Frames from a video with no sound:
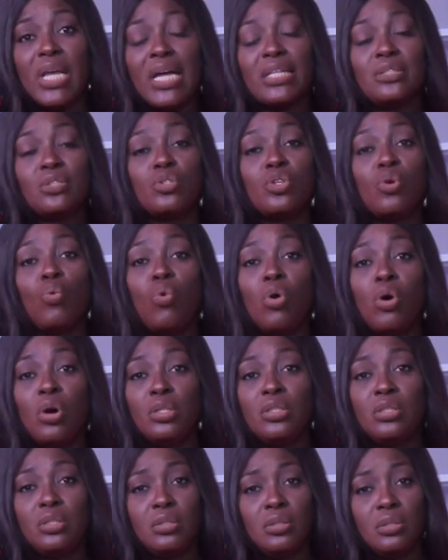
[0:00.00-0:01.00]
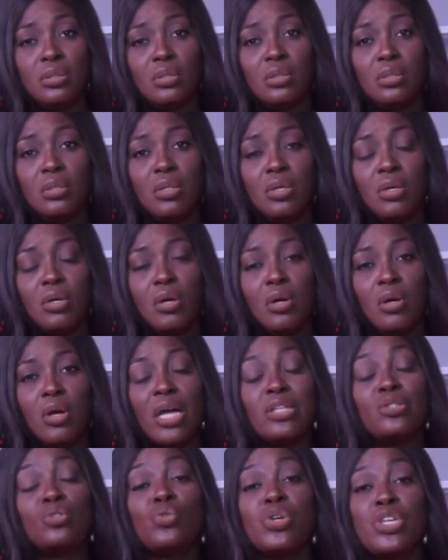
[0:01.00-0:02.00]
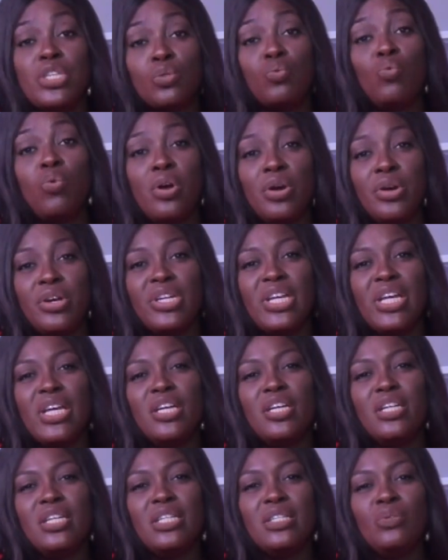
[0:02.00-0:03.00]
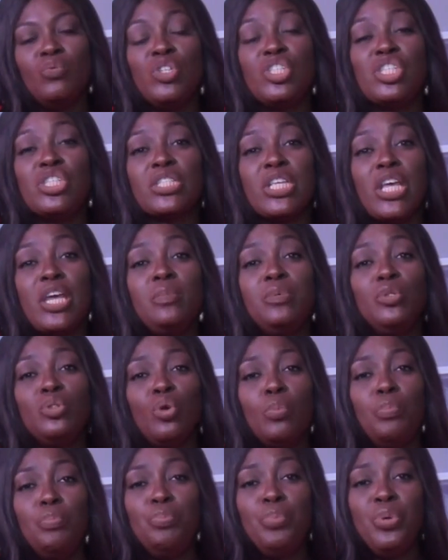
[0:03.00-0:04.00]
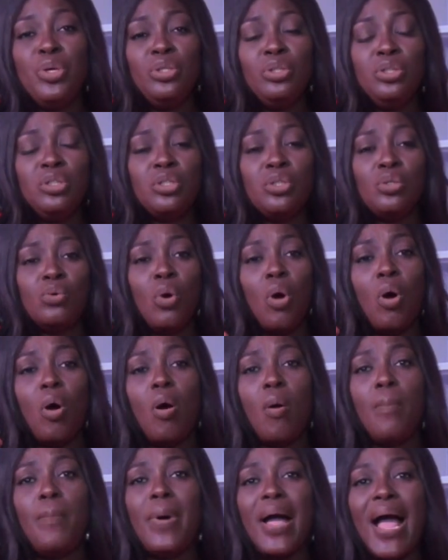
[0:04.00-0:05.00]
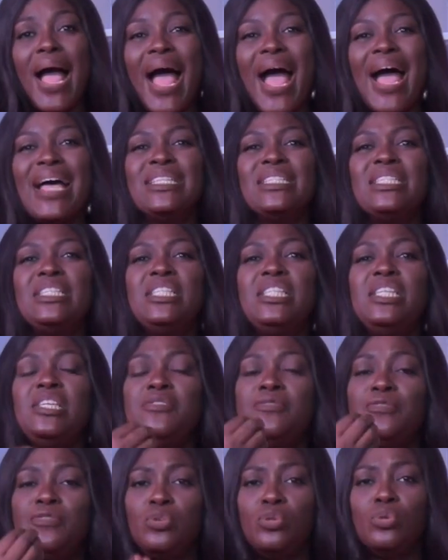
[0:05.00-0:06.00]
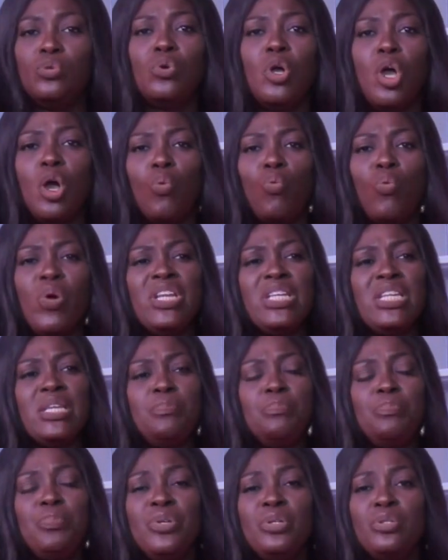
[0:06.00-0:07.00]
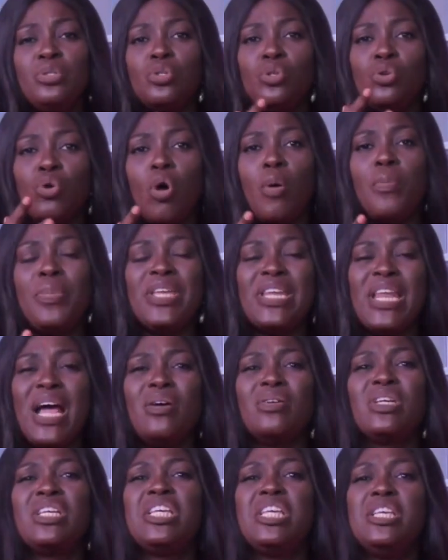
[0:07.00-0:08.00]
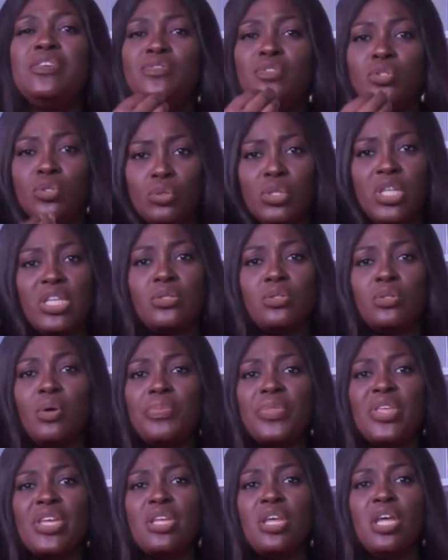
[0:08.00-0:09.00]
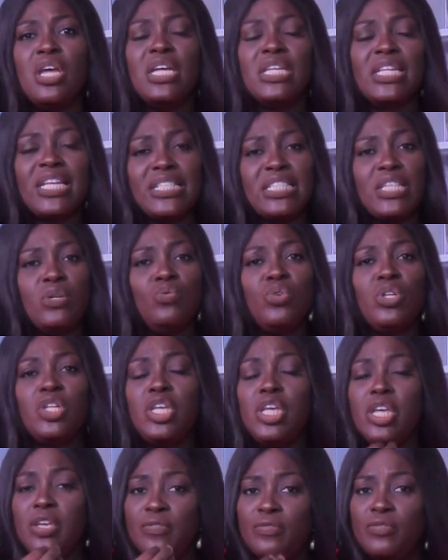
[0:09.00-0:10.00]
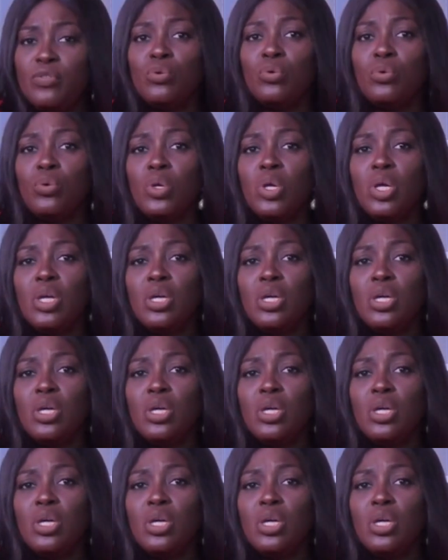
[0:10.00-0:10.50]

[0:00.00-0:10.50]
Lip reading: and to the world and to his word, which is able to build you up and give you. When he builds you up, he now gives you. There's something that he will give you.